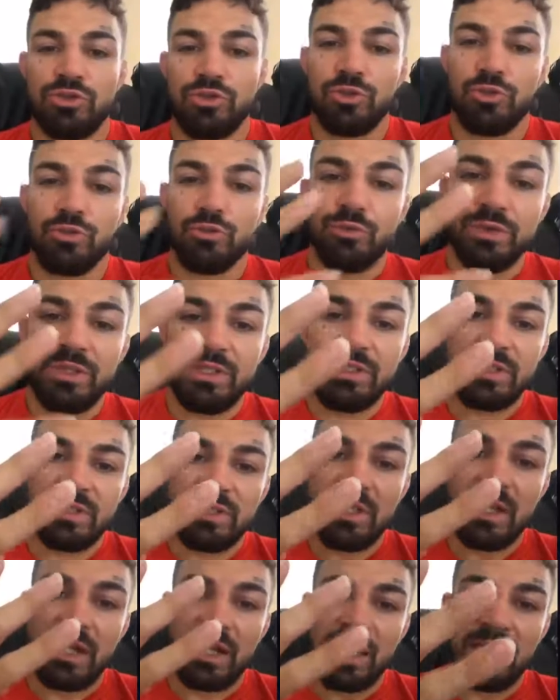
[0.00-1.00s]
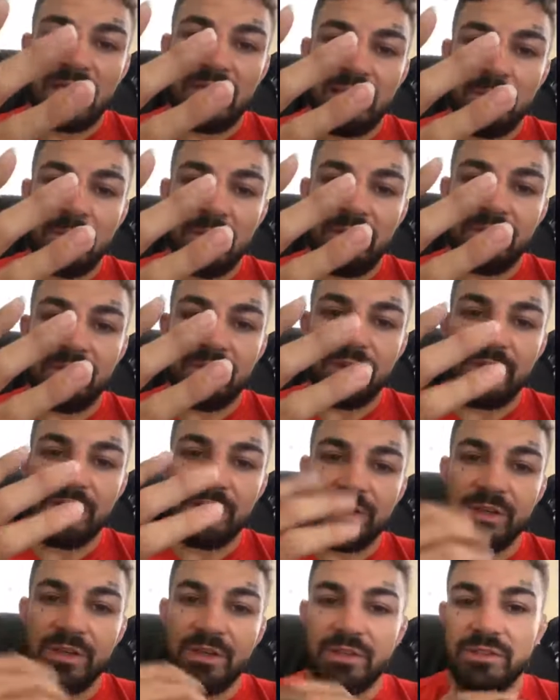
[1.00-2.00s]
So the reason that I keep my
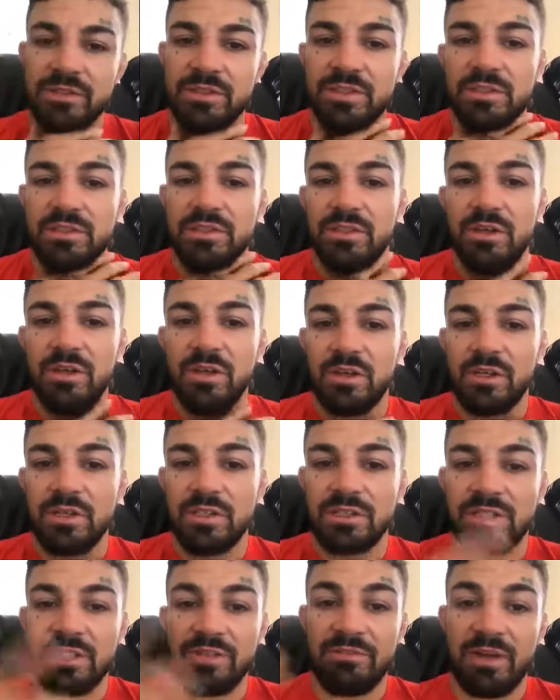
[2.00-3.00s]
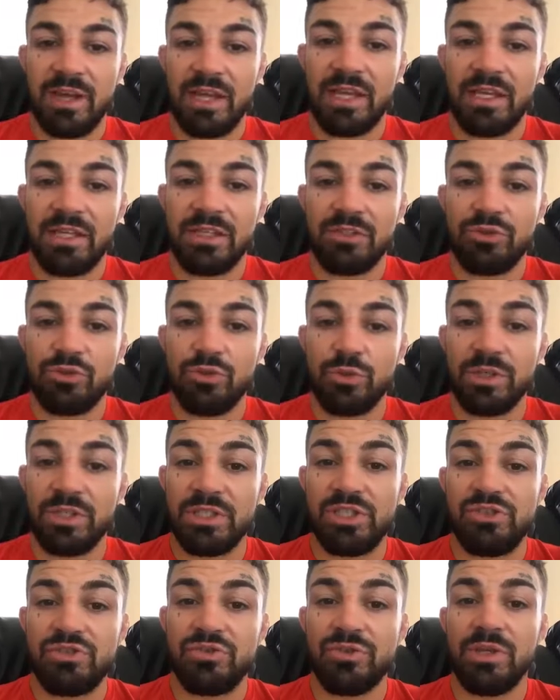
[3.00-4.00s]
fingernails this long is if I get into
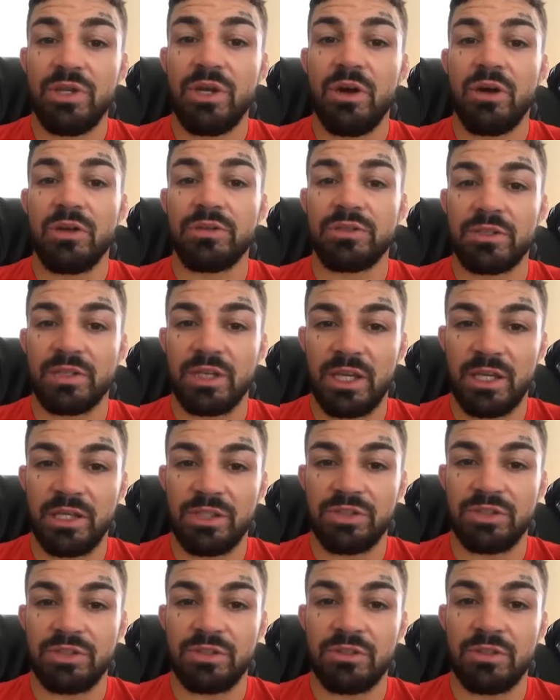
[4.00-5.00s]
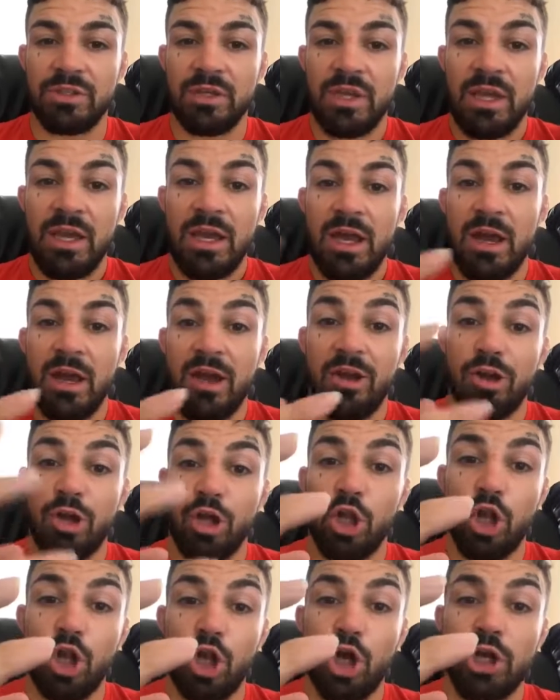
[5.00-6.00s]
a street altercation,
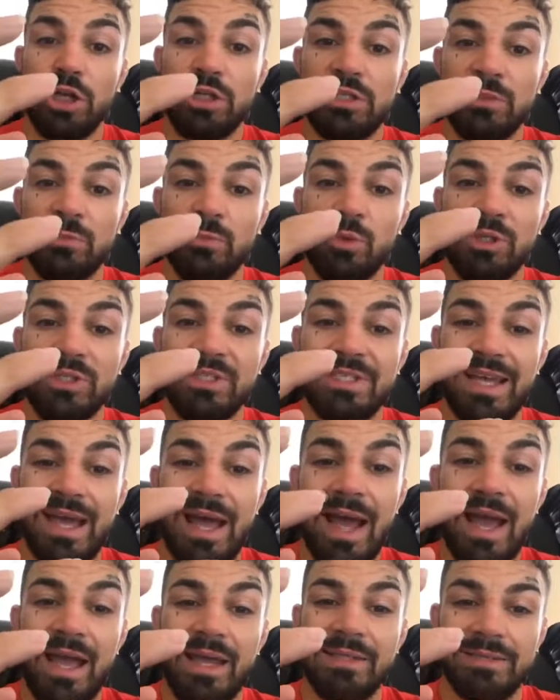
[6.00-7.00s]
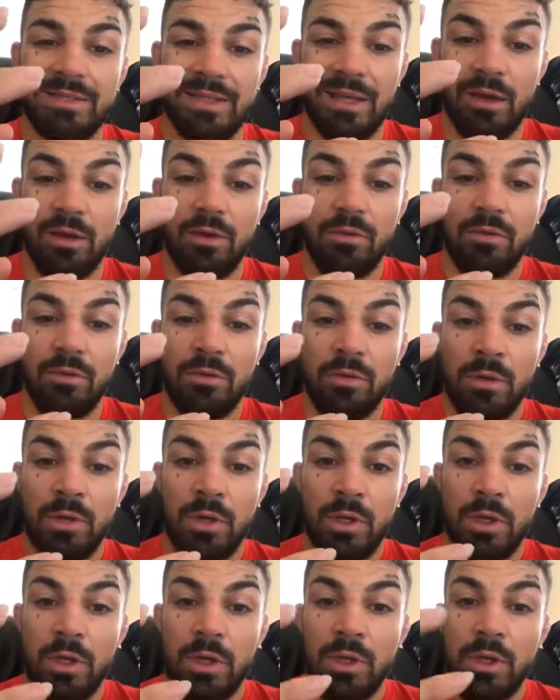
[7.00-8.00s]
I'll claw someone's eyes out,
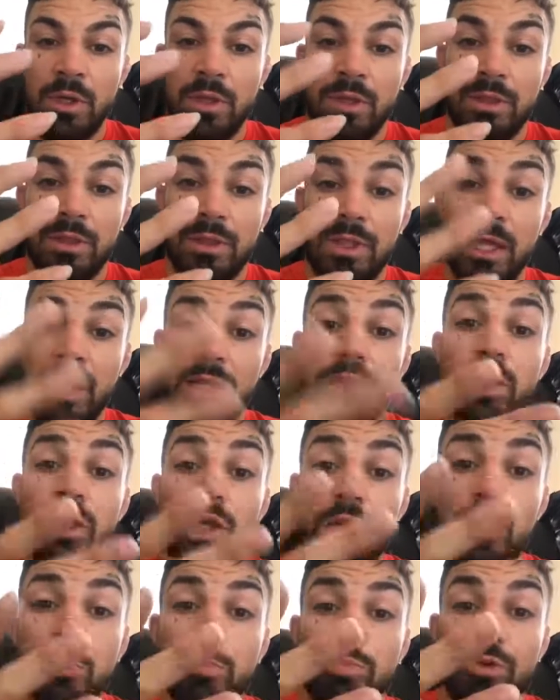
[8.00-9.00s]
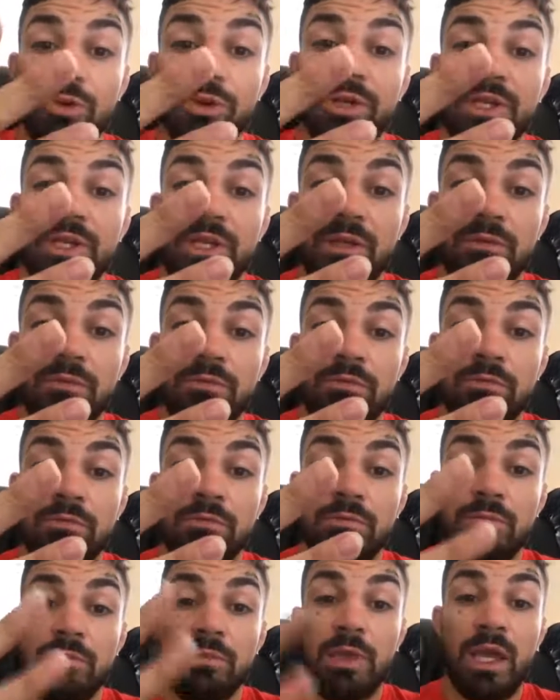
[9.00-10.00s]
they look pretty,
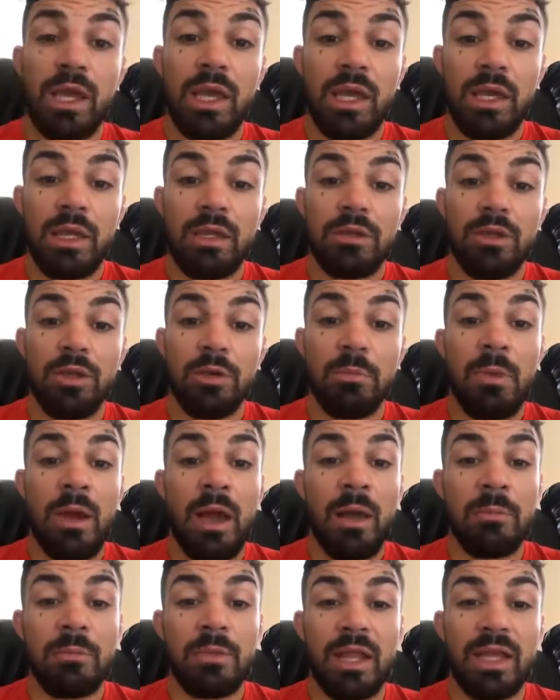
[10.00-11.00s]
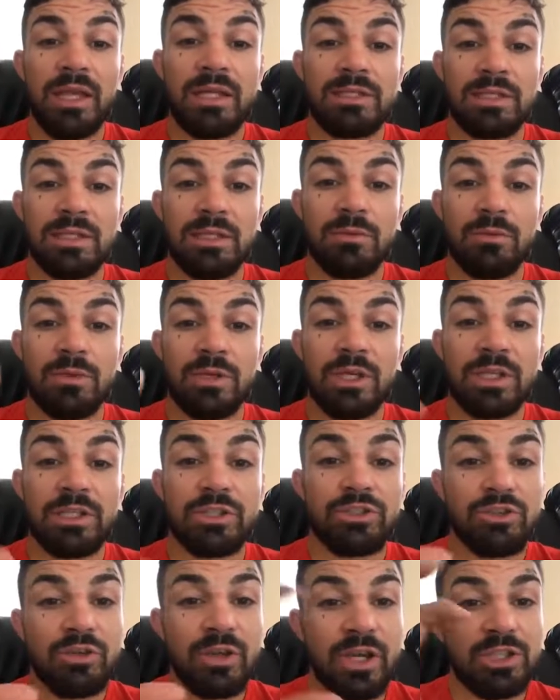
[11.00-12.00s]
and your mom likes it when
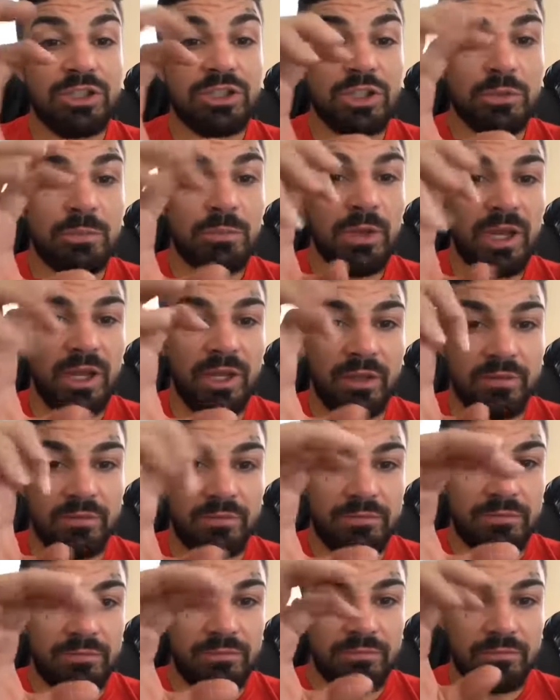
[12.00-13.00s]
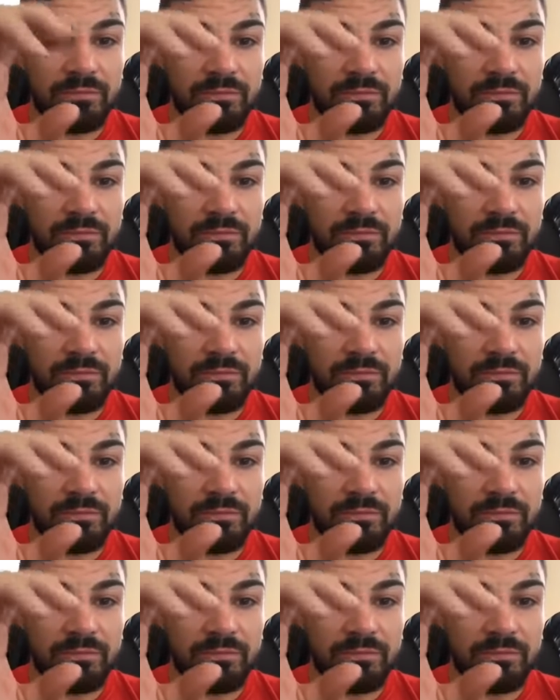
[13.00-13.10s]
I scratch her butt.